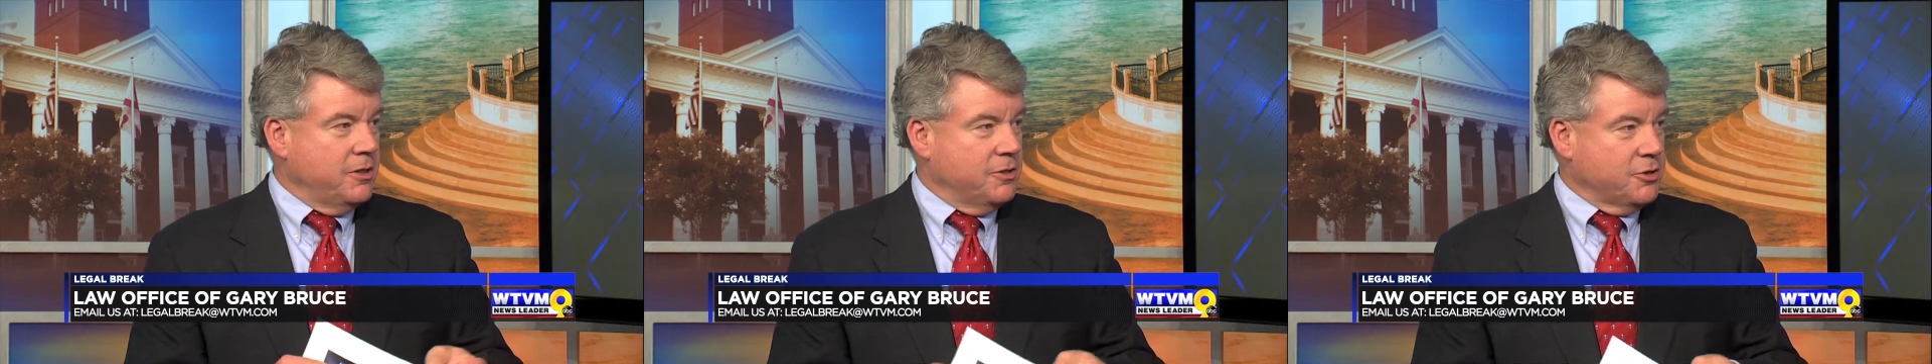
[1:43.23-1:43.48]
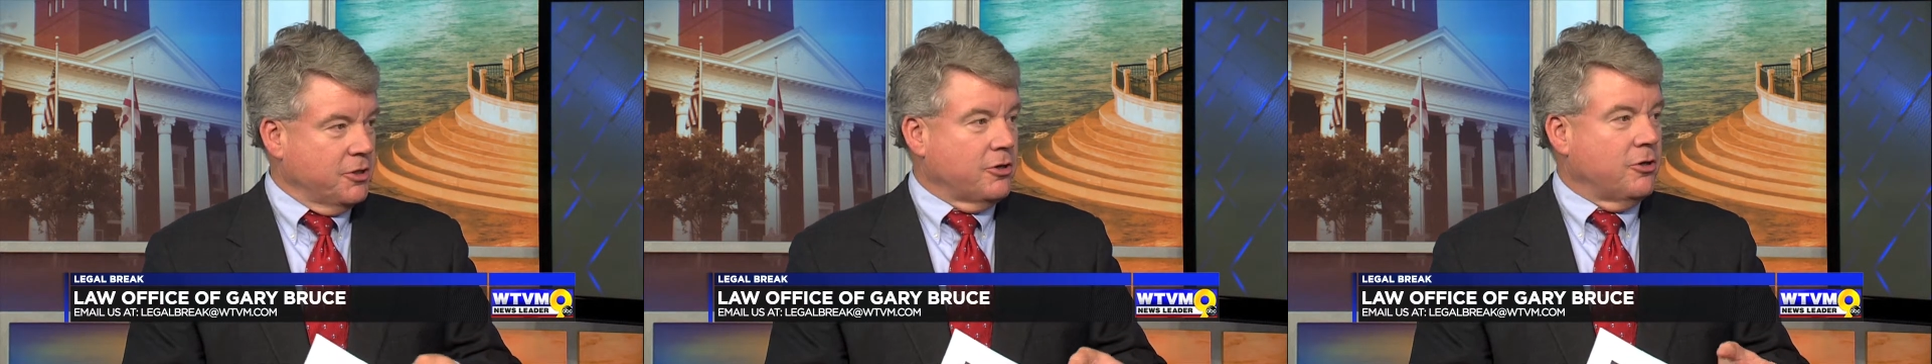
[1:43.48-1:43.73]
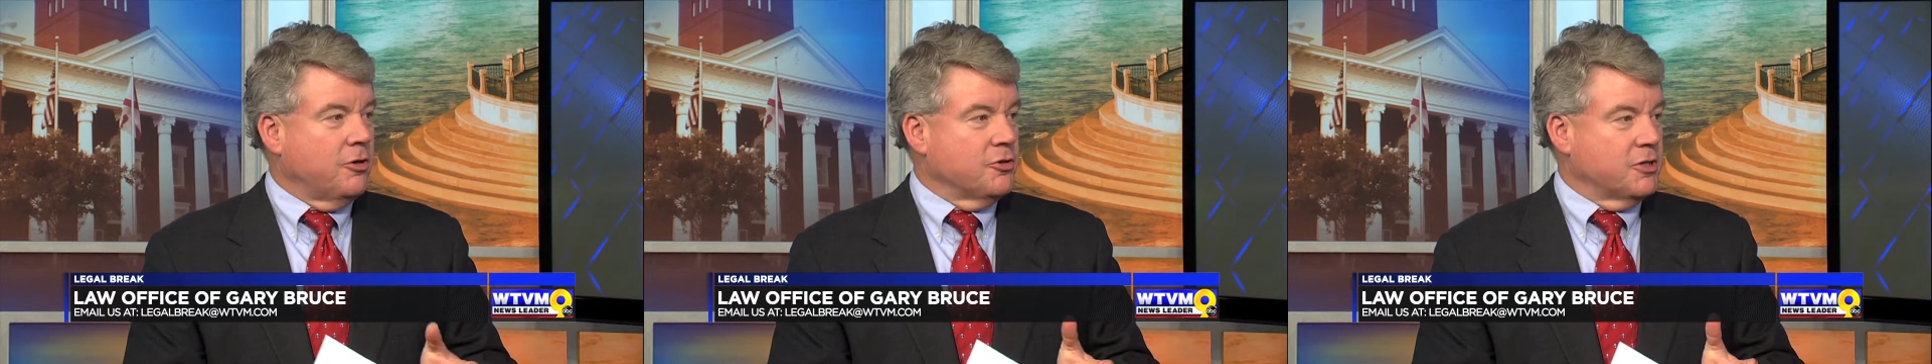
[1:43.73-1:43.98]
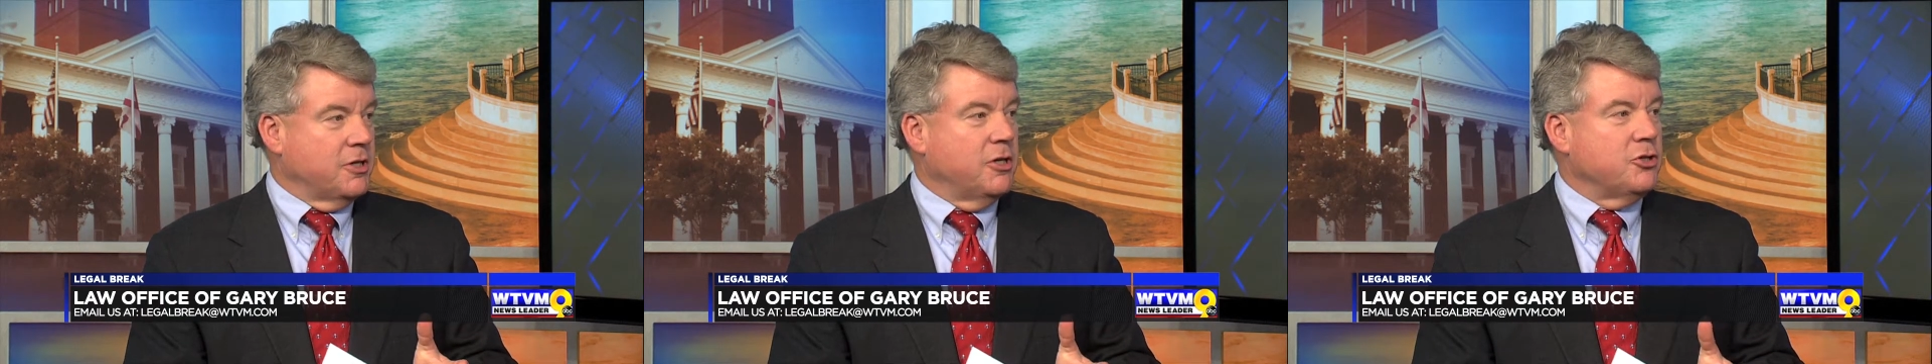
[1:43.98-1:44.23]
Does it cause
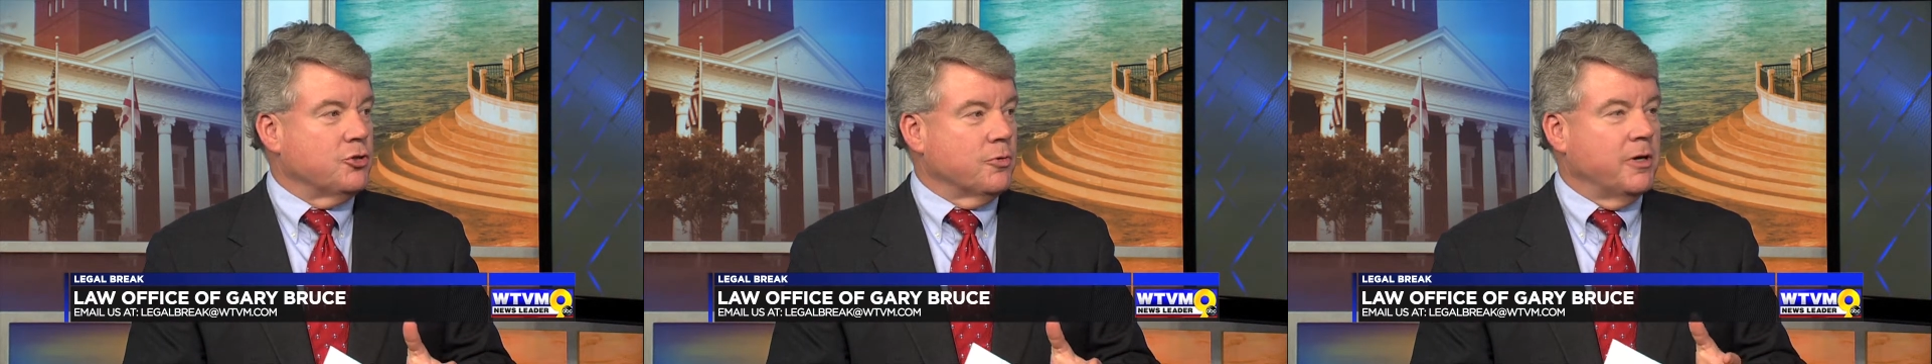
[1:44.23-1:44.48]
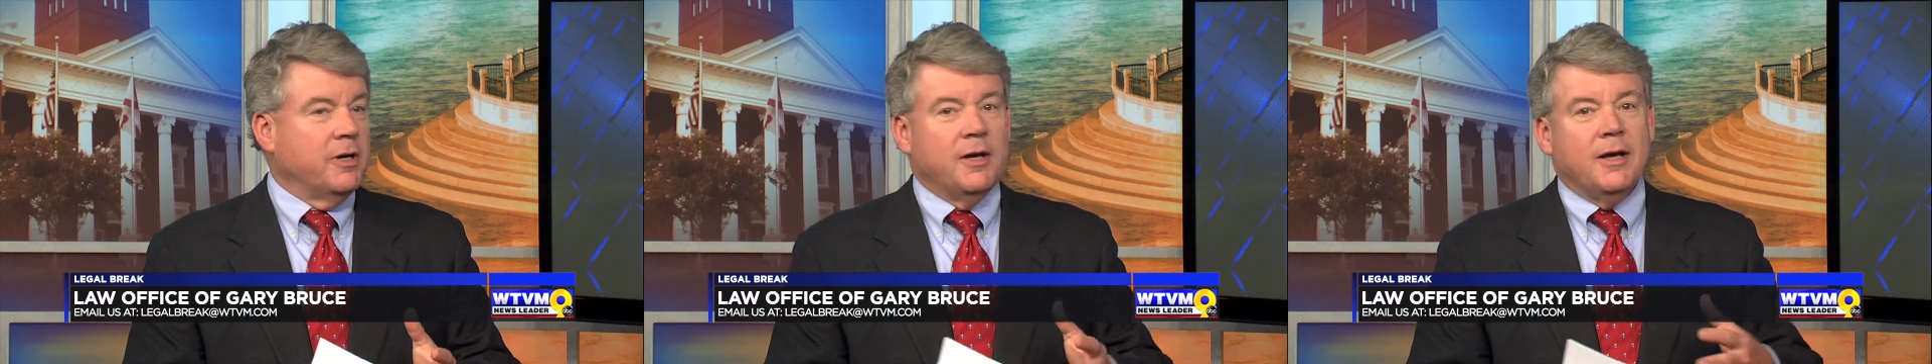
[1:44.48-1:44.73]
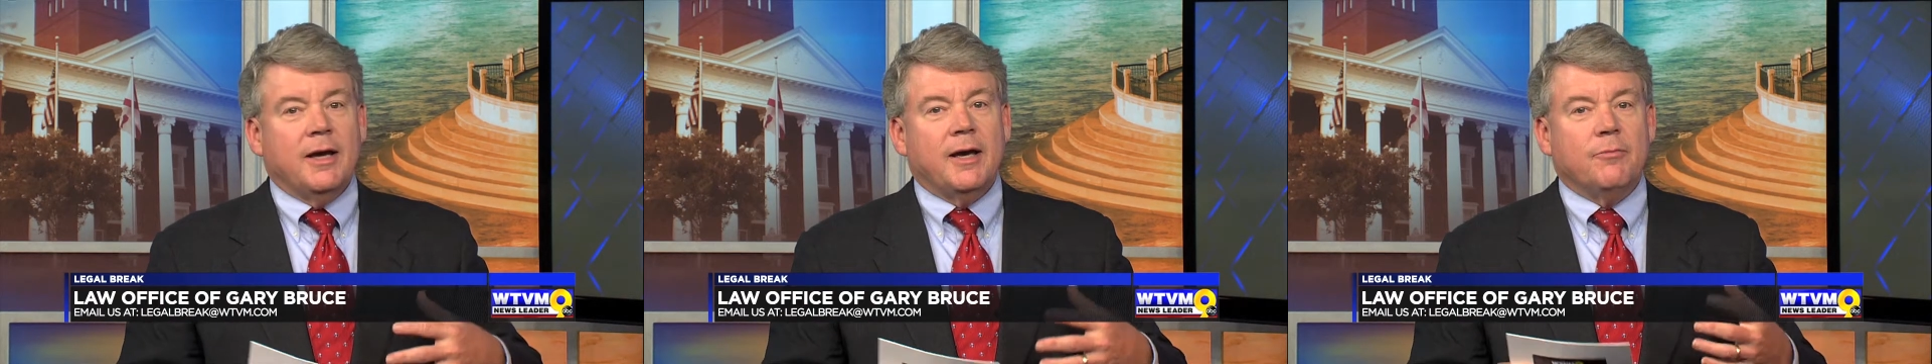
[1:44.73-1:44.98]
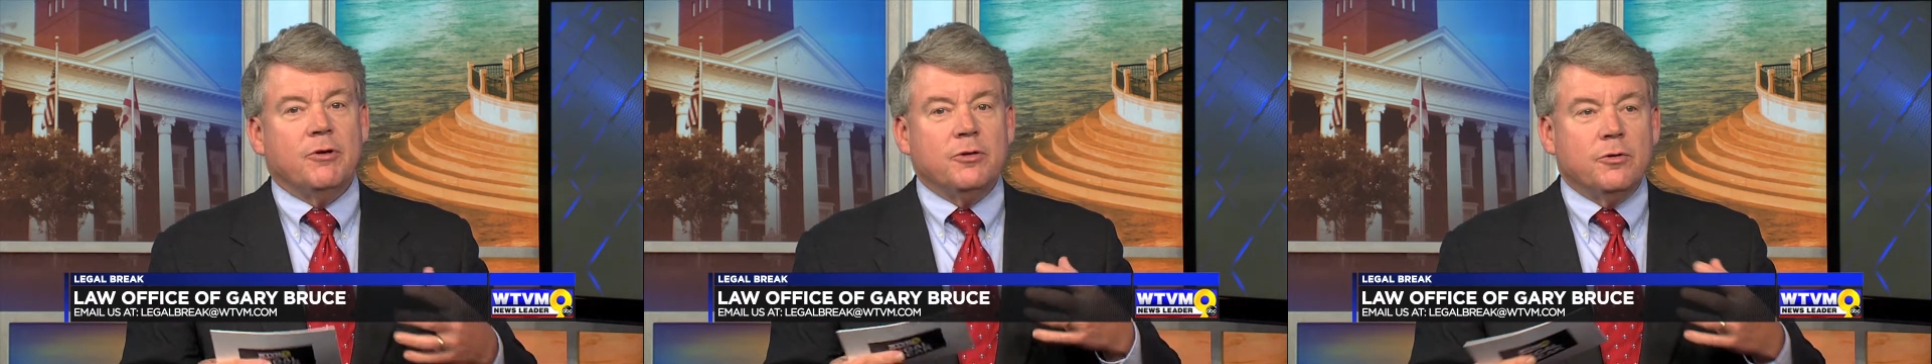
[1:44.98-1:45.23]
an injury?
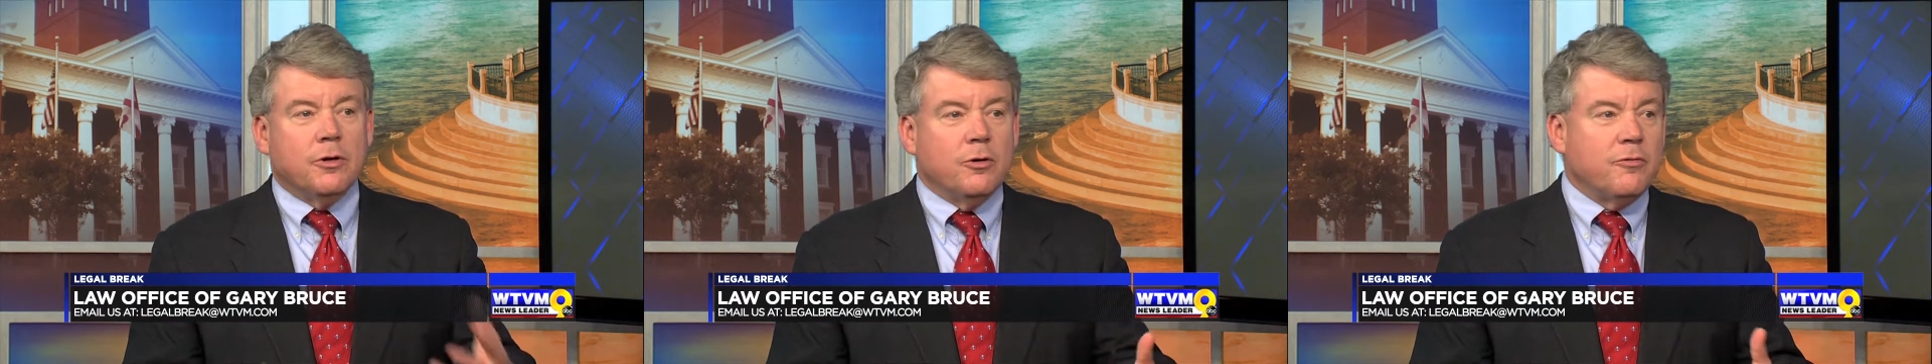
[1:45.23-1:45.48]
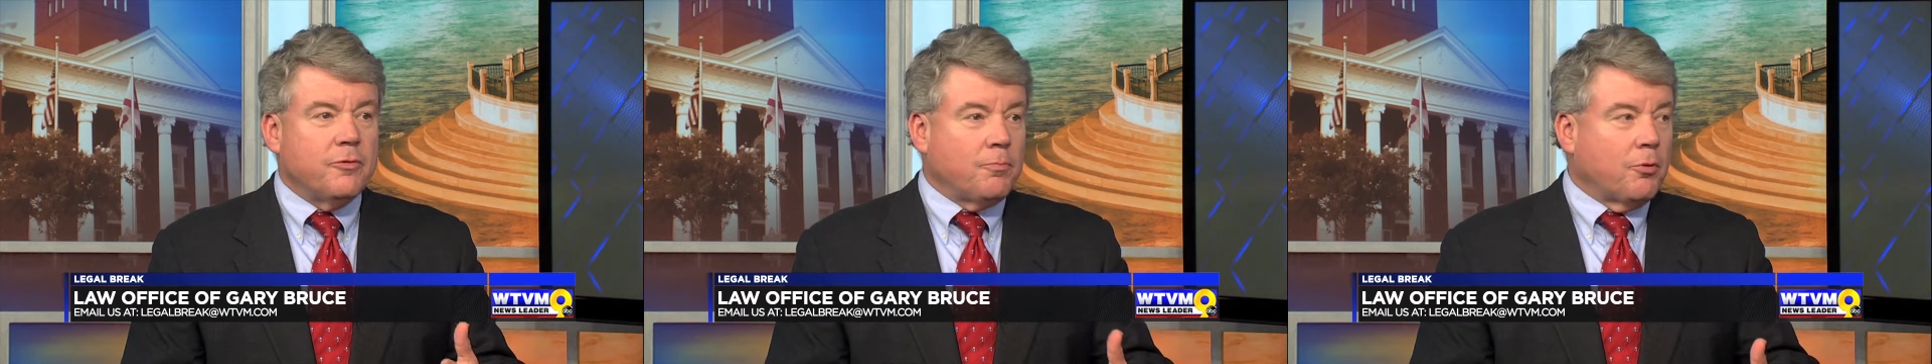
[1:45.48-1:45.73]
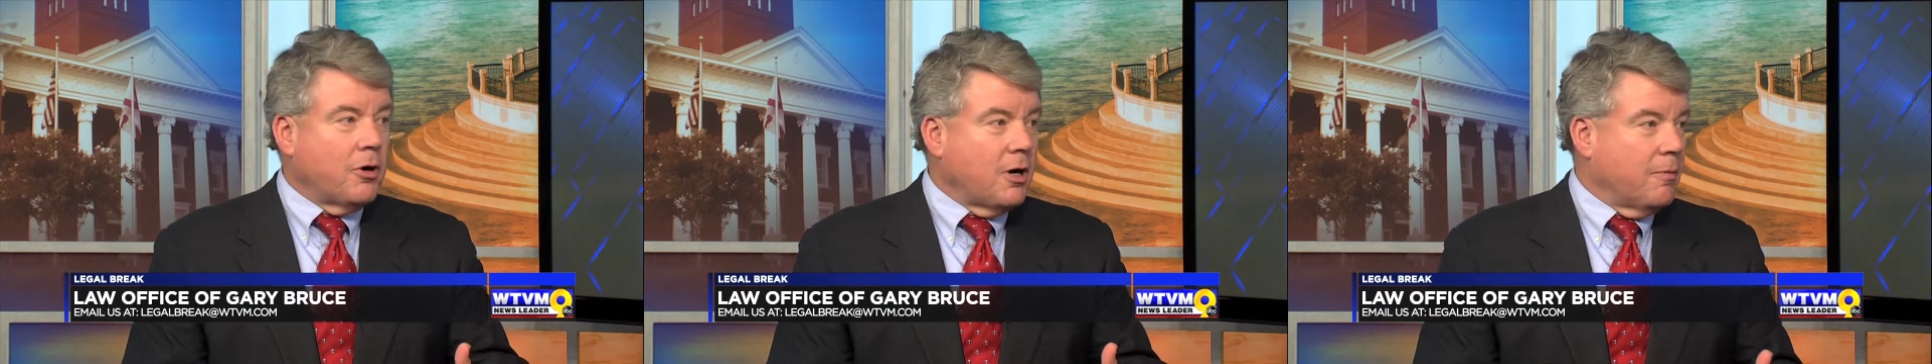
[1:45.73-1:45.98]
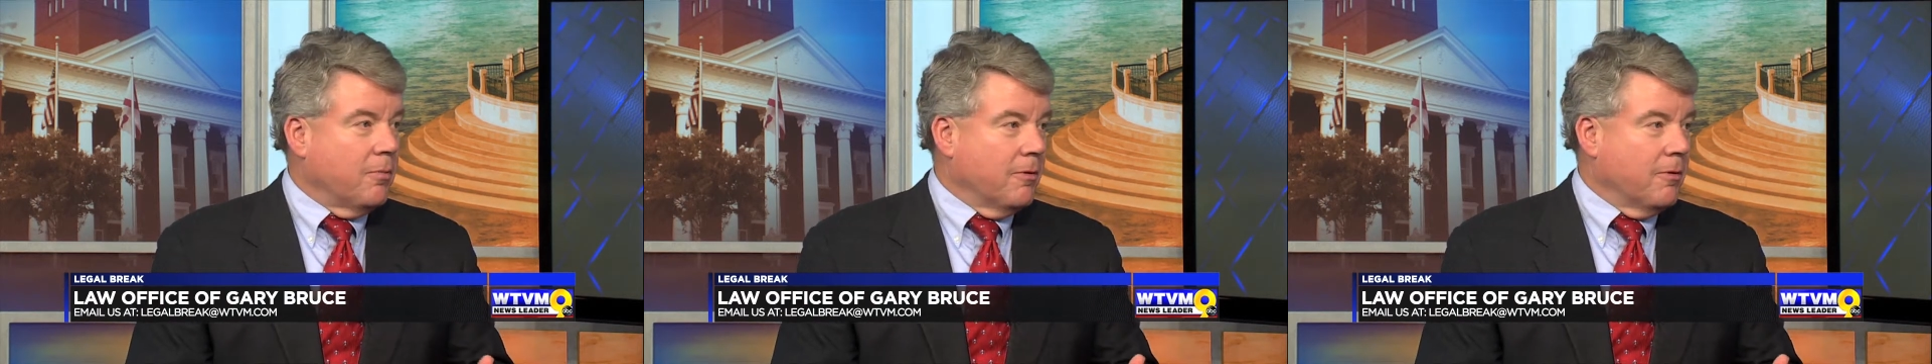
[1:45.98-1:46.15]
And when you know of a problem,